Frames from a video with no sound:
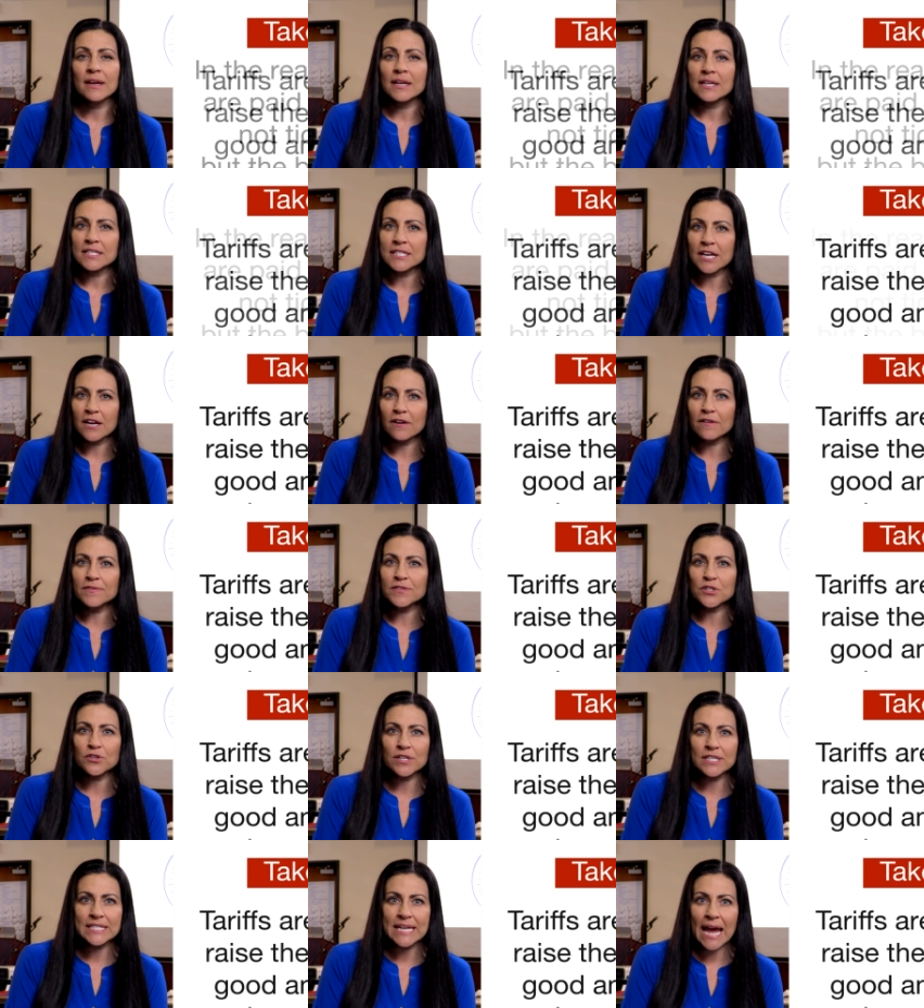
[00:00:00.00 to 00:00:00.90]
Tariffs
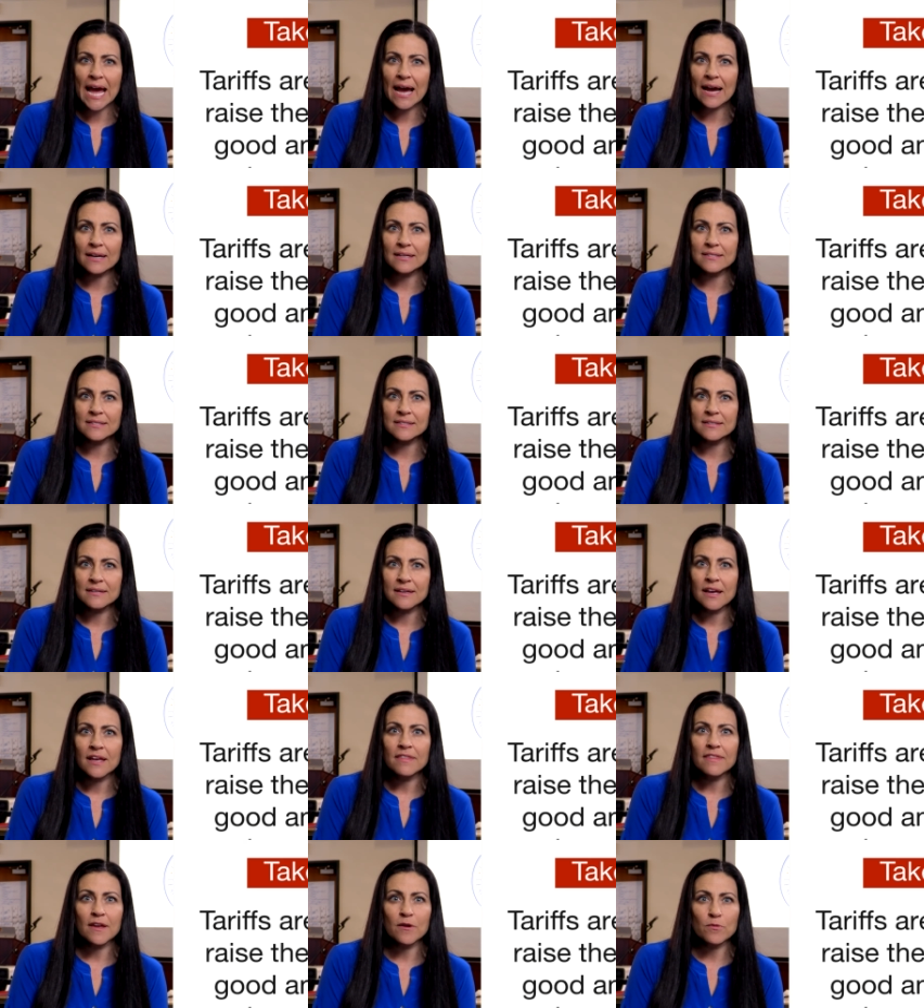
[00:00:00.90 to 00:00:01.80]
are a tax.
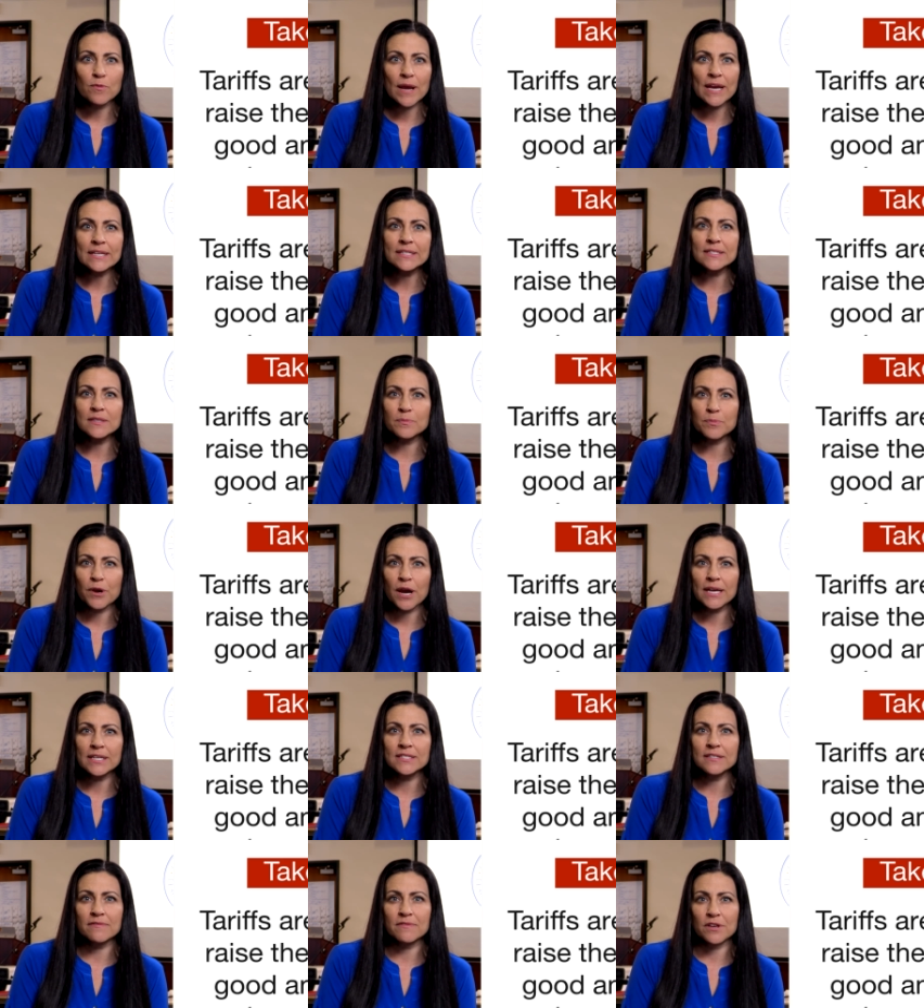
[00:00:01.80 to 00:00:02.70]
They raise the
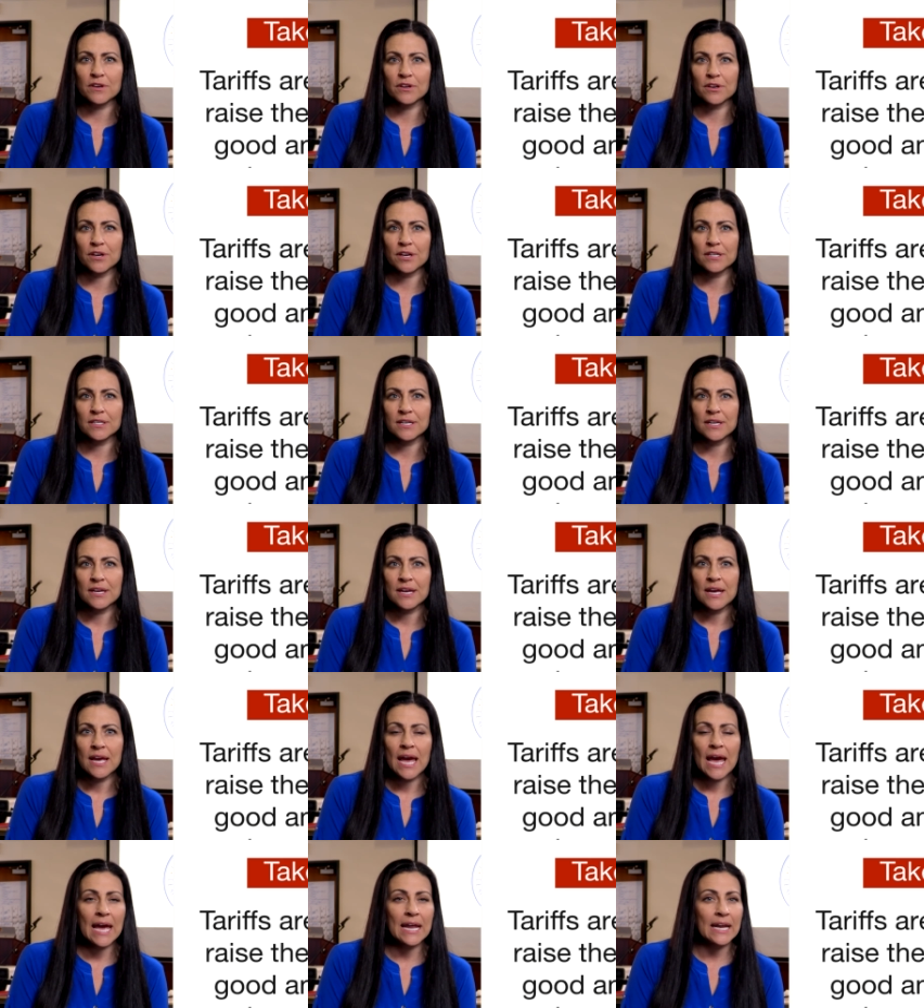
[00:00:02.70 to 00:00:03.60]
price of the good,
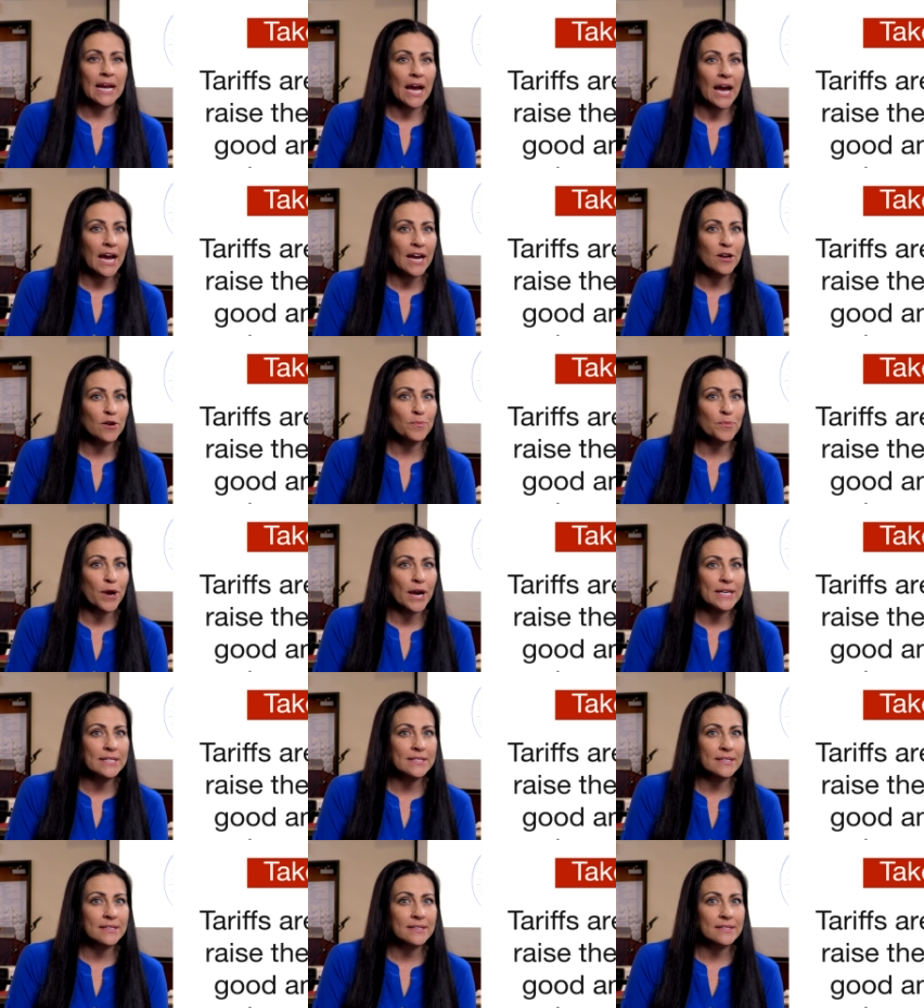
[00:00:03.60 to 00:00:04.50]
and at higher
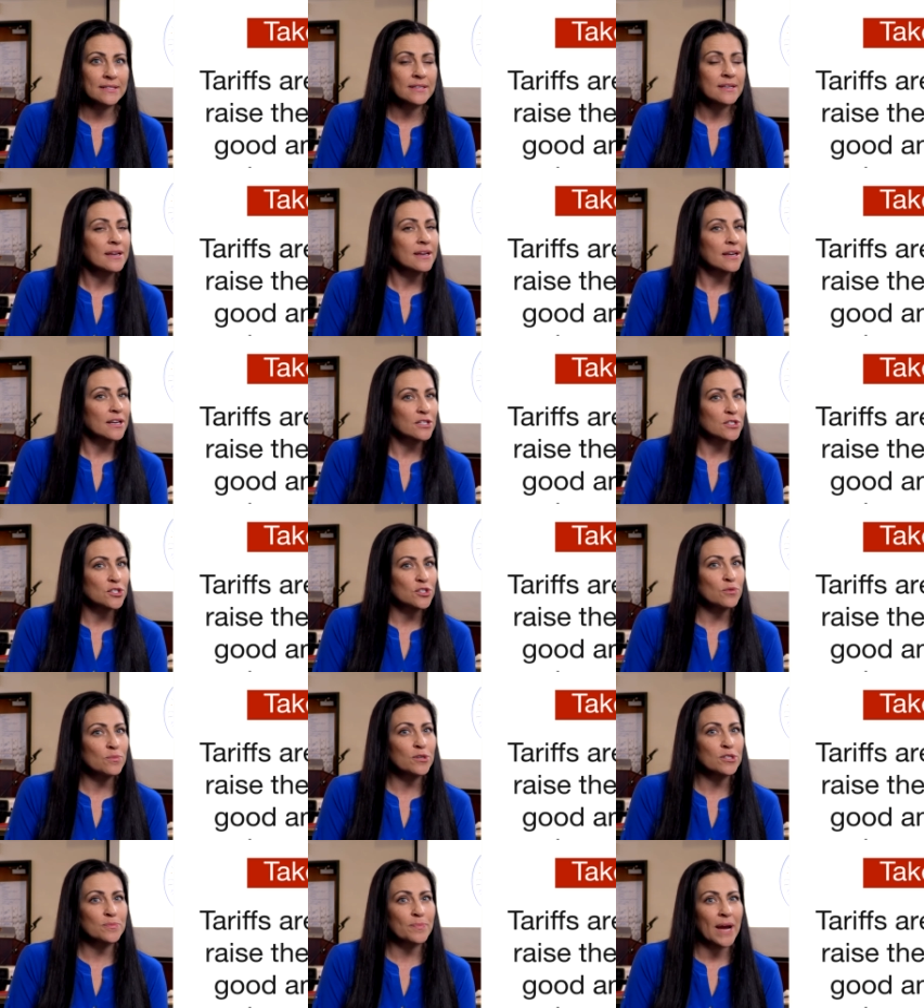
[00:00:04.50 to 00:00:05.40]
prices,
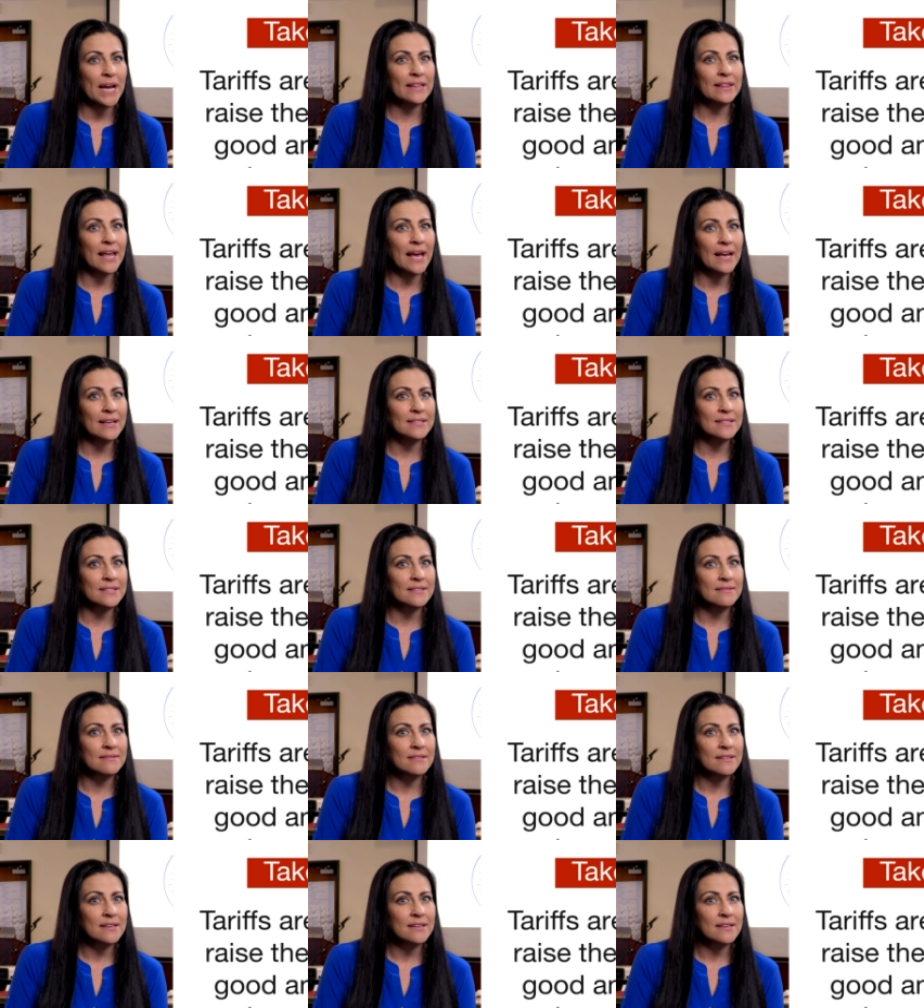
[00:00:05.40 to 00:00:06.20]
consumers buy less.